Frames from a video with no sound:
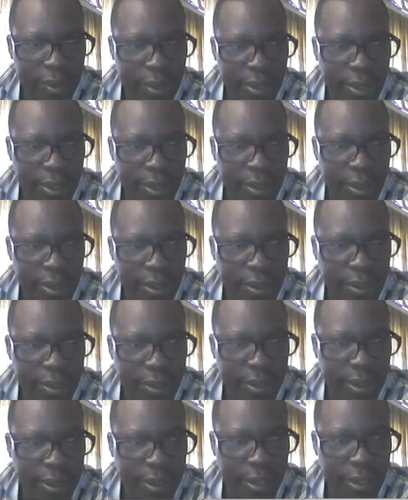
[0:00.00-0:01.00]
in
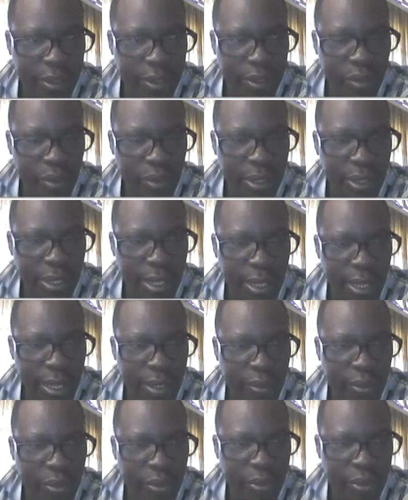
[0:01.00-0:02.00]
this. So
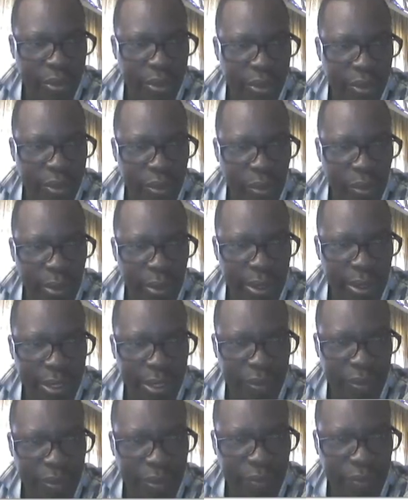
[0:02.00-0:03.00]
when we
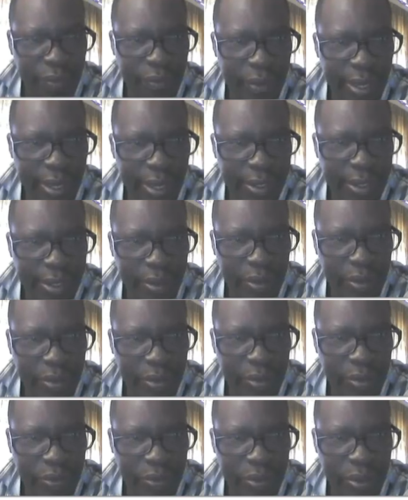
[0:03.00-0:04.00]
substitute for x
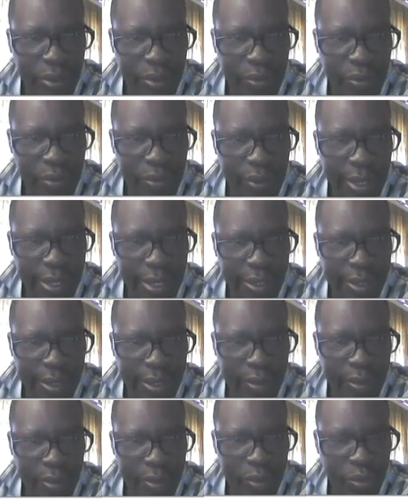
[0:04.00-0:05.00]
equals to 0 to x
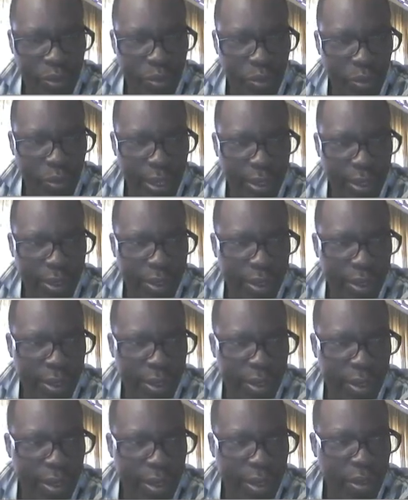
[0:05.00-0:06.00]
equals to 1,
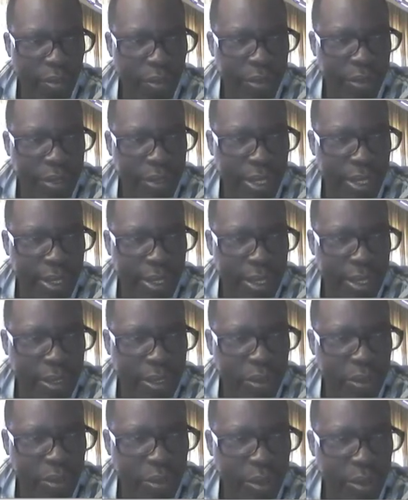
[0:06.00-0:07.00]
we shall
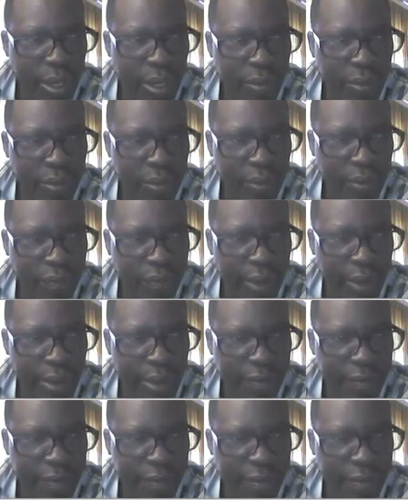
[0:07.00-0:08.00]
get 2 out of
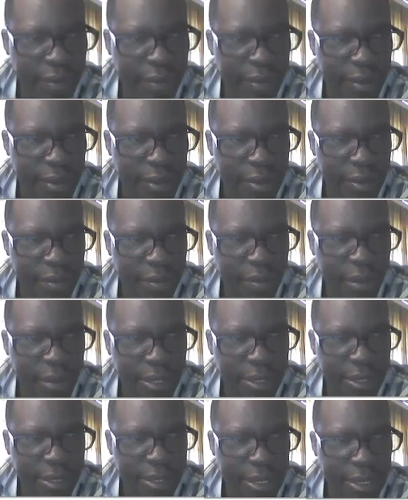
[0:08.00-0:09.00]
5
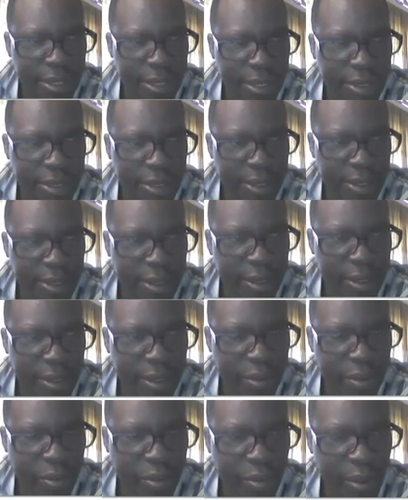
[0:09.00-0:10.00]
plus
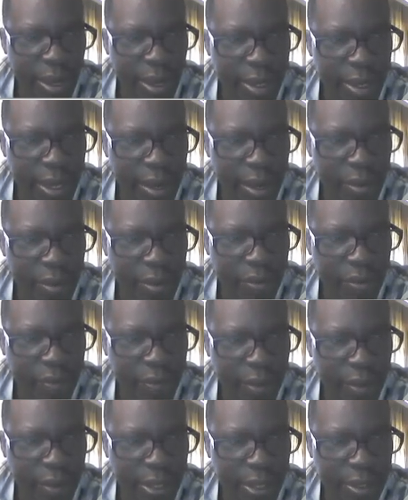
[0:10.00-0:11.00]
6y out of
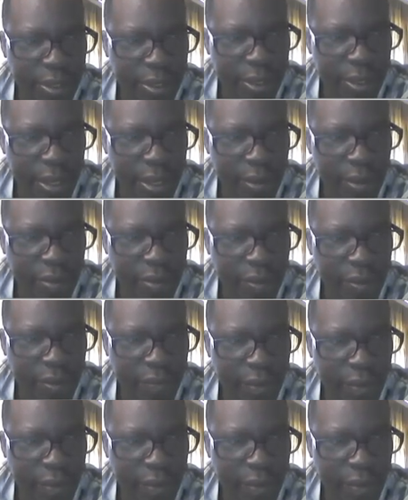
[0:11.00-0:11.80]
what? Out of